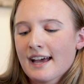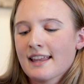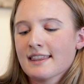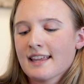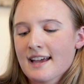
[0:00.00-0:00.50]

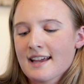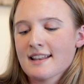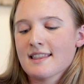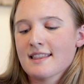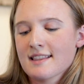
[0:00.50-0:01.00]
And
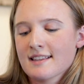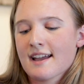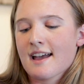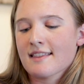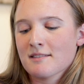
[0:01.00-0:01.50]
then,
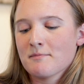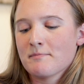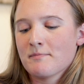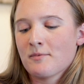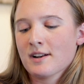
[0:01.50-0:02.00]
the
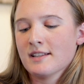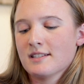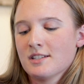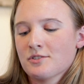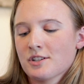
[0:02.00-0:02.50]
one at
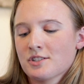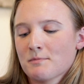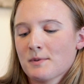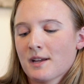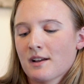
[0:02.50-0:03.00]
Detroit
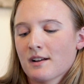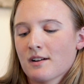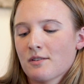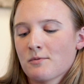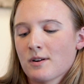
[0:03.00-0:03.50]
Shipping
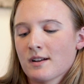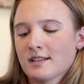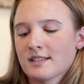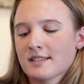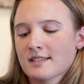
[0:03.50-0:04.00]
was...
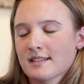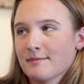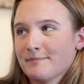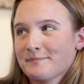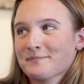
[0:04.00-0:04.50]
That one
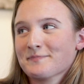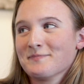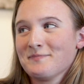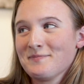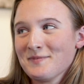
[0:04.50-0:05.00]
sounded really
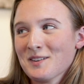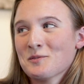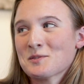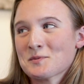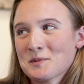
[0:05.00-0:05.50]
cool. I
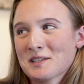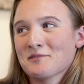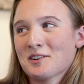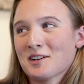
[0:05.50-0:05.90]
was really bummed